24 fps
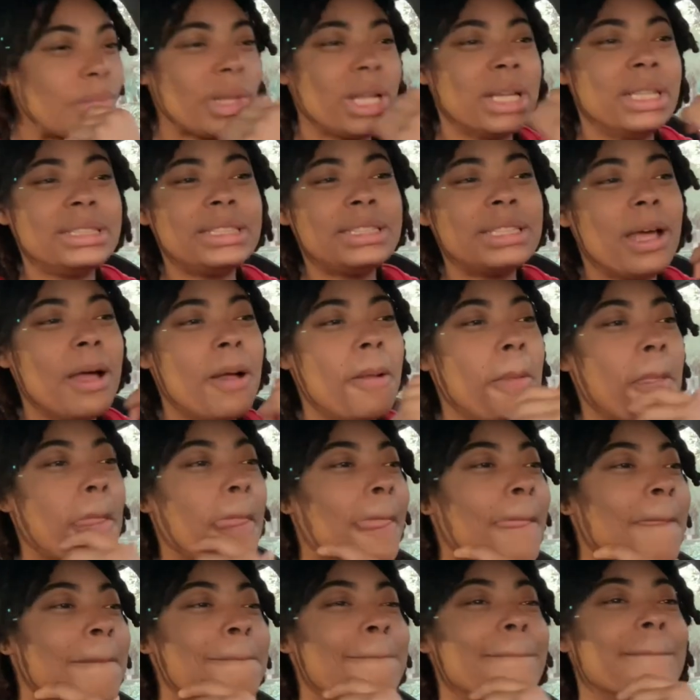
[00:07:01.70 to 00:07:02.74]
So
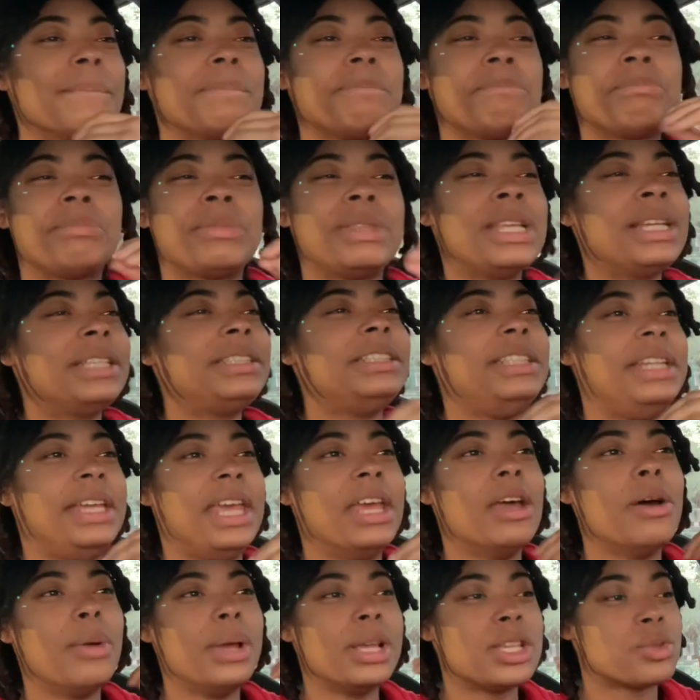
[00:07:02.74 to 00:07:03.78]
this
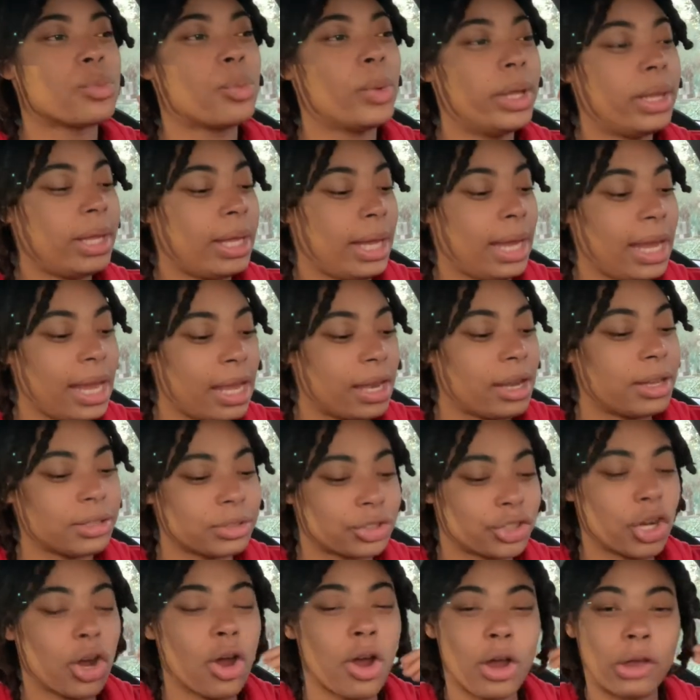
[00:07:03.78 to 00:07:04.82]
guilt is really eating
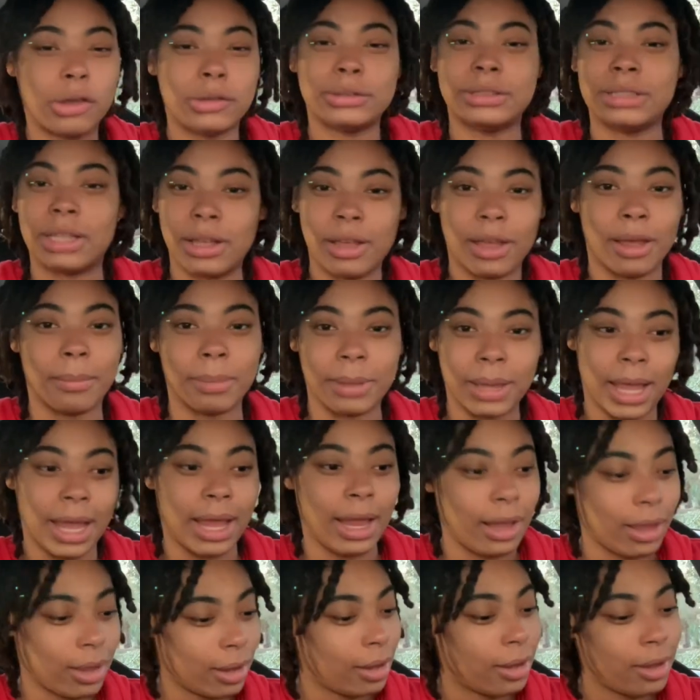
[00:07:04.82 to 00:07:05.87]
Charles up.
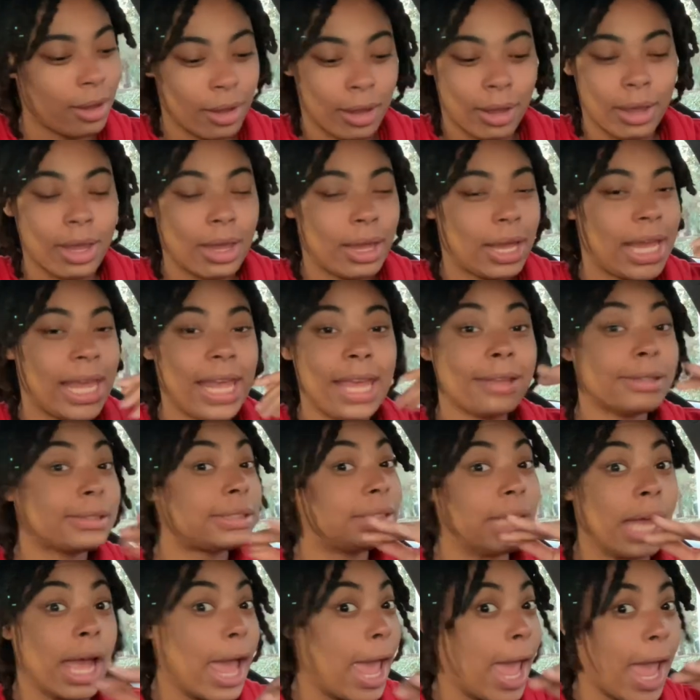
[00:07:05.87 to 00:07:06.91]
Like he is
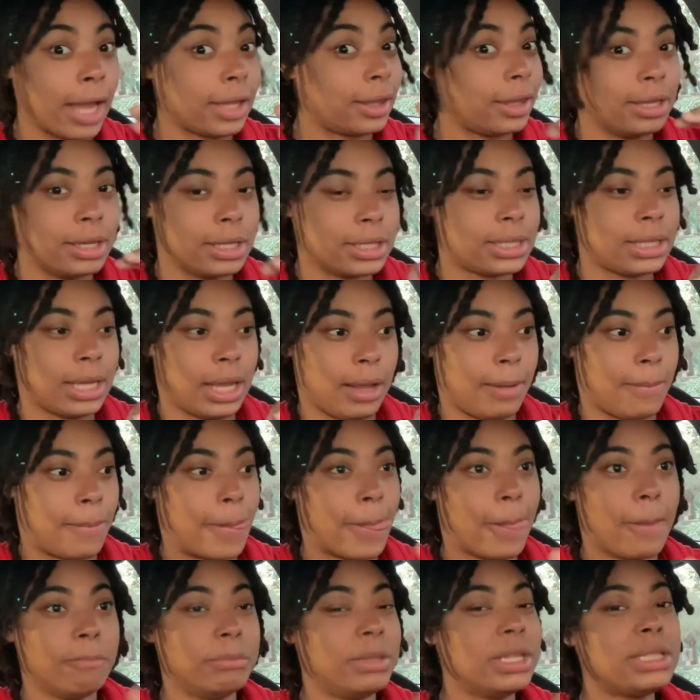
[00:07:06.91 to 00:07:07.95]
not acting the same.
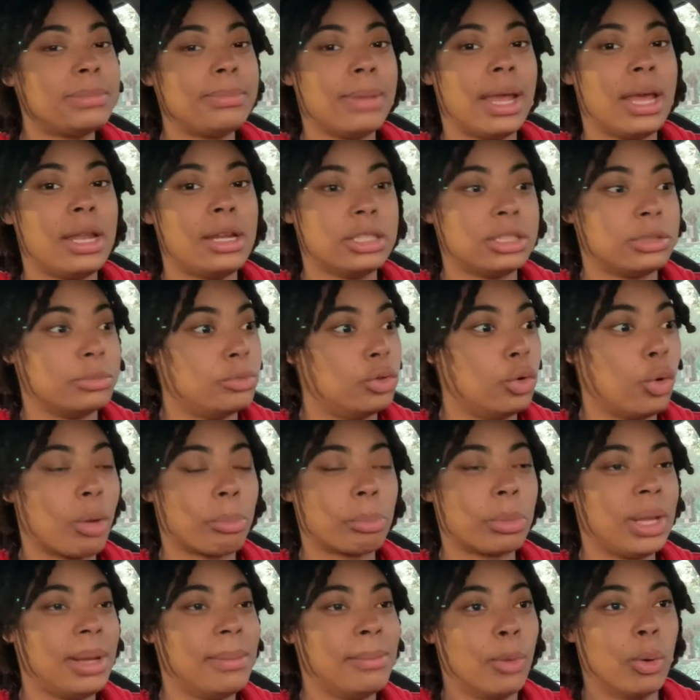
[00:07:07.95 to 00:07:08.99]
This man is
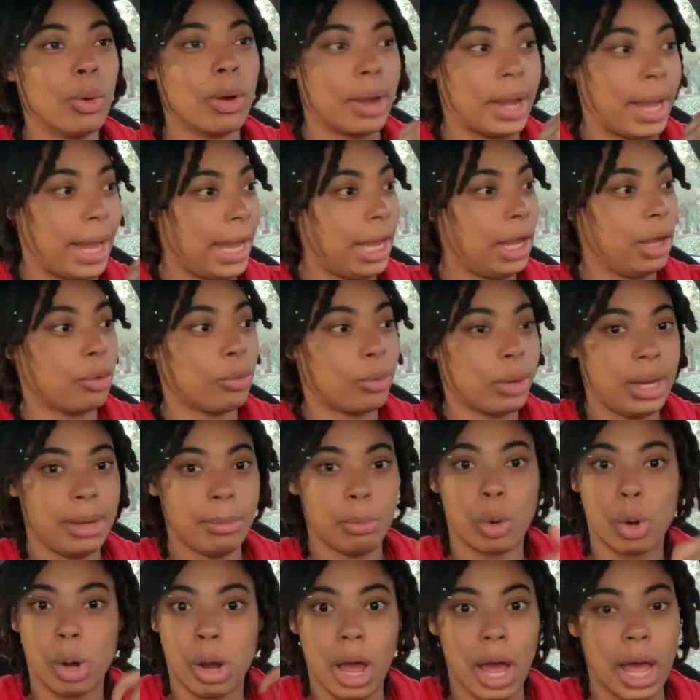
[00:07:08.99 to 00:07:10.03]
normally more angry,
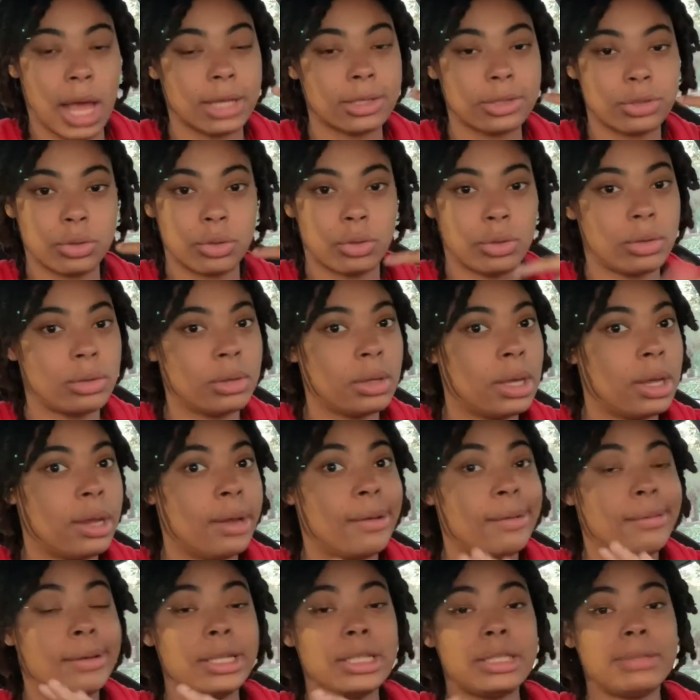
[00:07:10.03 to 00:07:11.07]
more hostile.
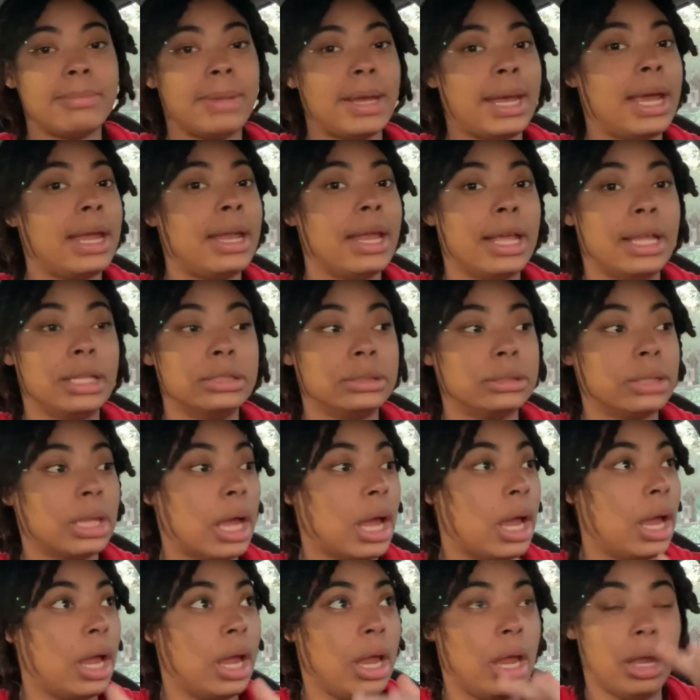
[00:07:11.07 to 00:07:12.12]
This man is
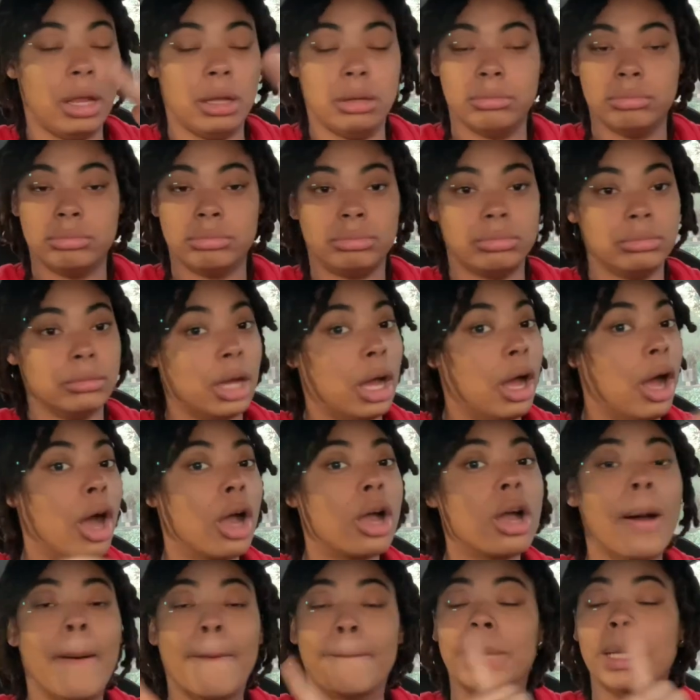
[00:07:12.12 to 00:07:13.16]
like a
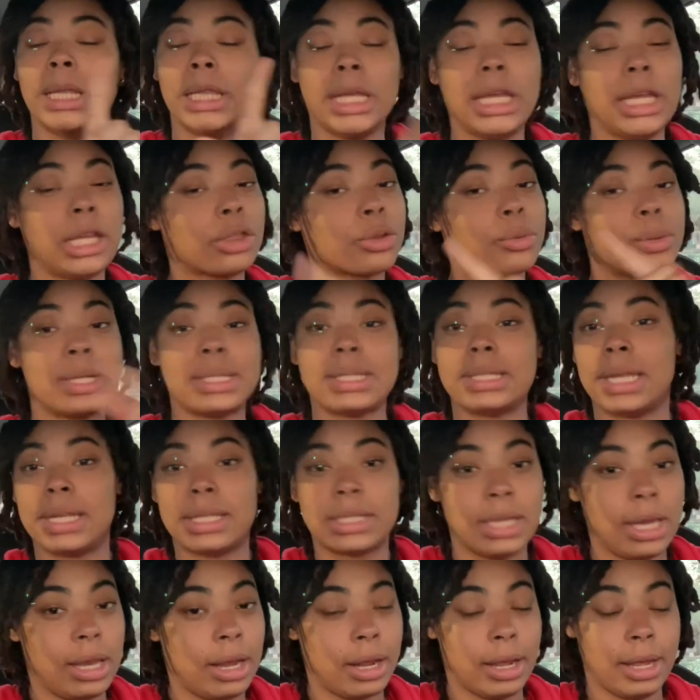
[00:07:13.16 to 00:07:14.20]
complete
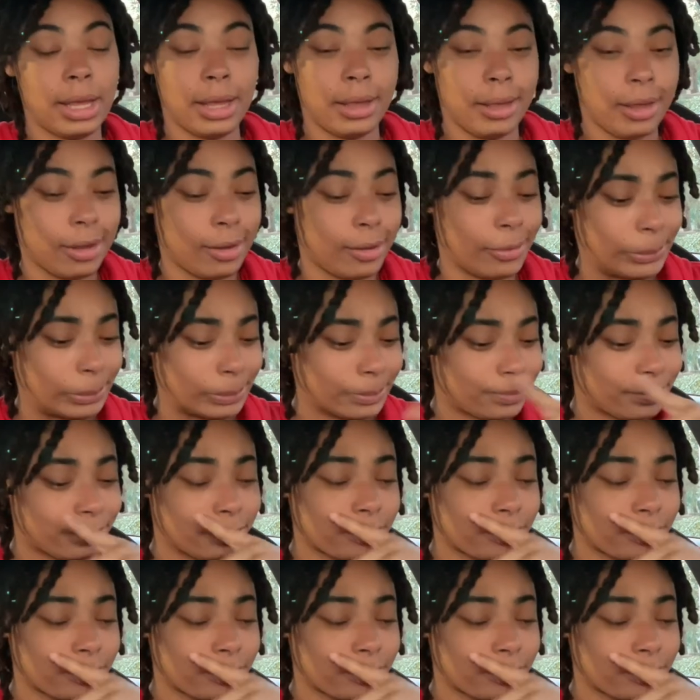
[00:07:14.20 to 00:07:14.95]
360 that hit him.